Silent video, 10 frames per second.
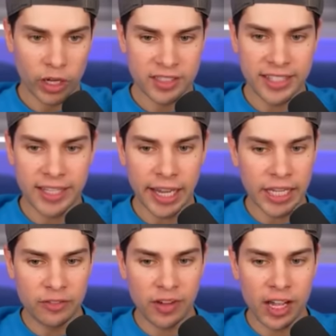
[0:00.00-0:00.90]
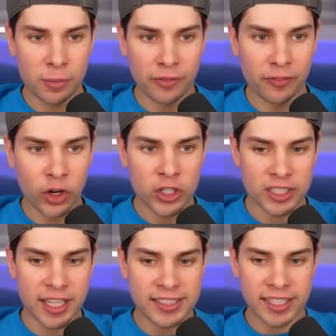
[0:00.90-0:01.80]
going to take 85, but first,
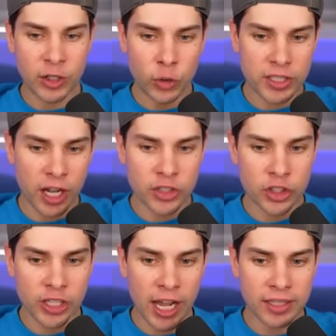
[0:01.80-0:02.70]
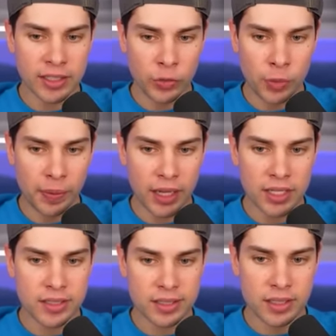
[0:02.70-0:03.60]
let's see who's under 93
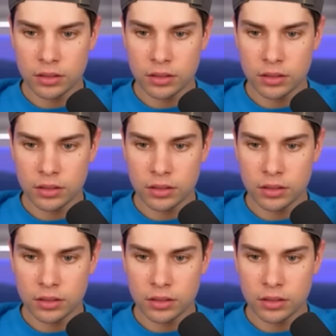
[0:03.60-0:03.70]
pace.